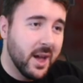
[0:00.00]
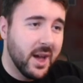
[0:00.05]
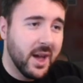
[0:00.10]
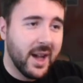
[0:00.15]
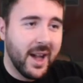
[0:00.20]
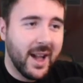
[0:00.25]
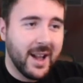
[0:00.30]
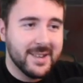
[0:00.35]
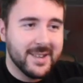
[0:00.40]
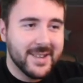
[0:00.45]

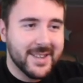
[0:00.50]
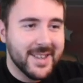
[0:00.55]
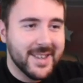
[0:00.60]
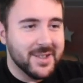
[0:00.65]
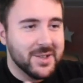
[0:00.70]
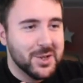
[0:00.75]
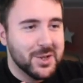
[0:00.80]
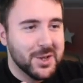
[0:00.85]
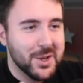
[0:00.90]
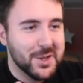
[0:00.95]
And
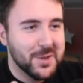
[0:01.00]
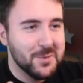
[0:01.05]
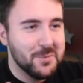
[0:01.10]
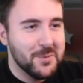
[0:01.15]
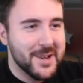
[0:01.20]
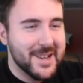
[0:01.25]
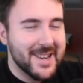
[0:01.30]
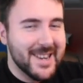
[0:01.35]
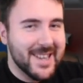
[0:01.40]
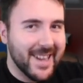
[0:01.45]
it's just a
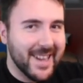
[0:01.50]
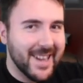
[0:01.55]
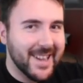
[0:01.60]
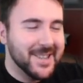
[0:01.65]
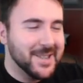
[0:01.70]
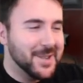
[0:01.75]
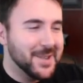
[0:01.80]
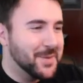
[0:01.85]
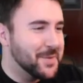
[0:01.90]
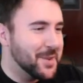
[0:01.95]
really
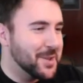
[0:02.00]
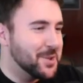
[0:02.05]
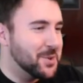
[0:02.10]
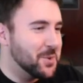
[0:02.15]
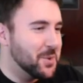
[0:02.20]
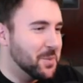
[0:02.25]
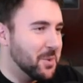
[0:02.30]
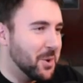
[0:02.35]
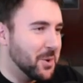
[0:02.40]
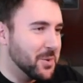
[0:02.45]

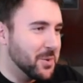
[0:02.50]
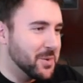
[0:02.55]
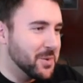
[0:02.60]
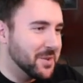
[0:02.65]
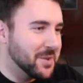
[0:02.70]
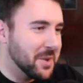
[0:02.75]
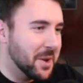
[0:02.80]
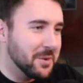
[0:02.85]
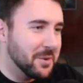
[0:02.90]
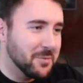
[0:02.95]
individual model
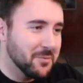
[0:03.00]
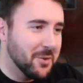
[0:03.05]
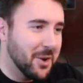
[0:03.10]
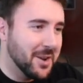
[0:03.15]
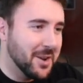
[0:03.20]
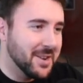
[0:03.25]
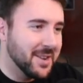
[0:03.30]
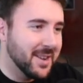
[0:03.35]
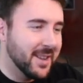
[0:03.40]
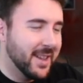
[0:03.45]
to be able to
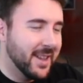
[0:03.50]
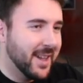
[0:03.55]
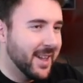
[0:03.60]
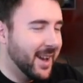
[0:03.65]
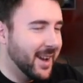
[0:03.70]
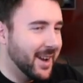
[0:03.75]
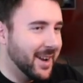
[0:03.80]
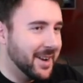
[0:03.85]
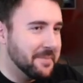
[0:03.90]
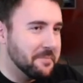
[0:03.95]
run
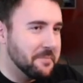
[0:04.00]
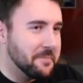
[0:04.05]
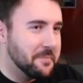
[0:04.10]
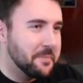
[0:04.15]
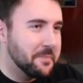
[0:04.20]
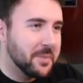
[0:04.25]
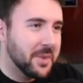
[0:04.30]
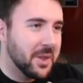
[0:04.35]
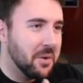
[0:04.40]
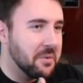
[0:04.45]
on
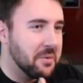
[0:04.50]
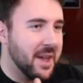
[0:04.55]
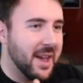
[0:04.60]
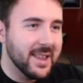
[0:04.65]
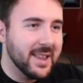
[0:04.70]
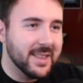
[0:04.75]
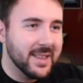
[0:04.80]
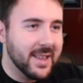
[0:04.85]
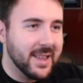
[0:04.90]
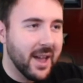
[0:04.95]

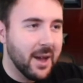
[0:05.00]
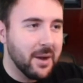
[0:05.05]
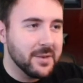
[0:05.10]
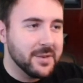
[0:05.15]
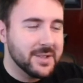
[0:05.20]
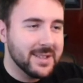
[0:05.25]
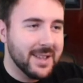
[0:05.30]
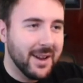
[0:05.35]
anything else.